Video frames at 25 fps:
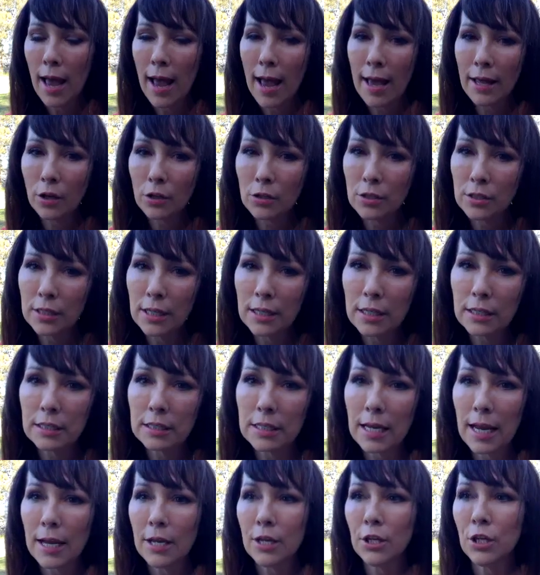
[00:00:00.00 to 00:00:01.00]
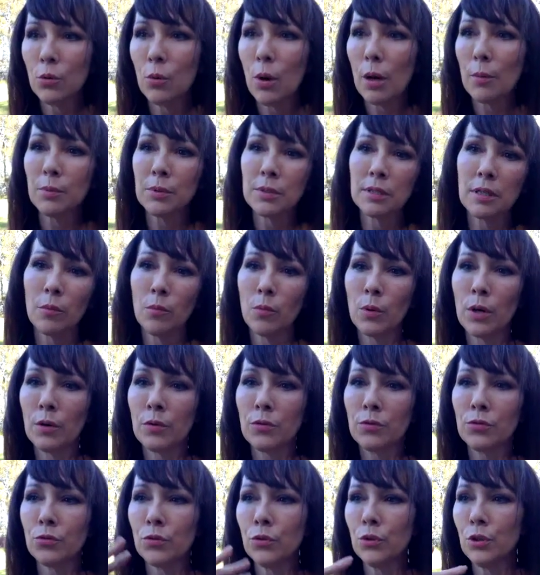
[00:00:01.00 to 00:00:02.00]
And I'll see it take you up somewhere
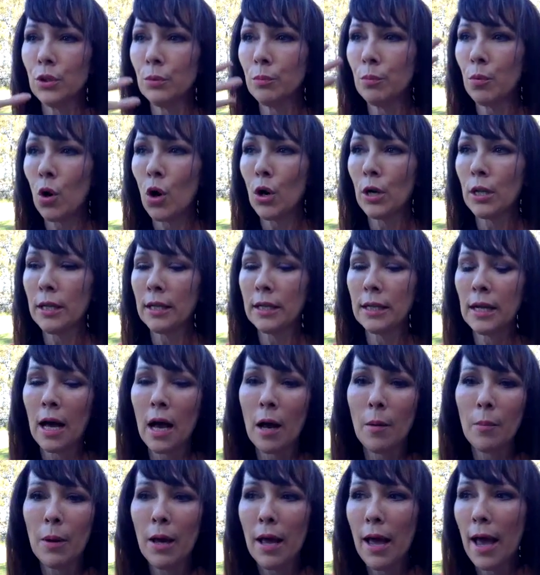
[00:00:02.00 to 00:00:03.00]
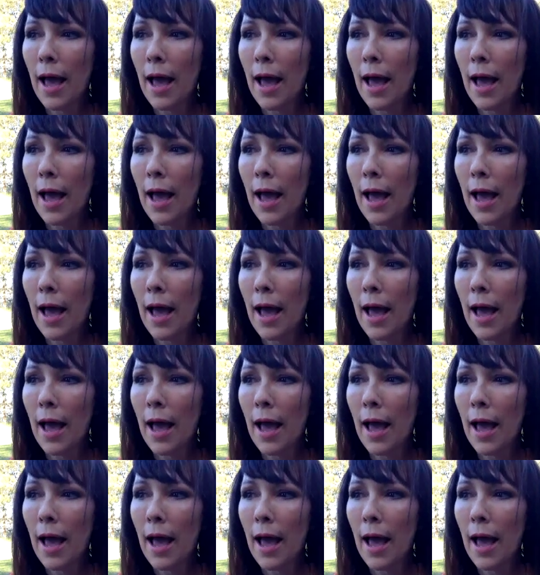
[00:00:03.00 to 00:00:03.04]
through your body and up,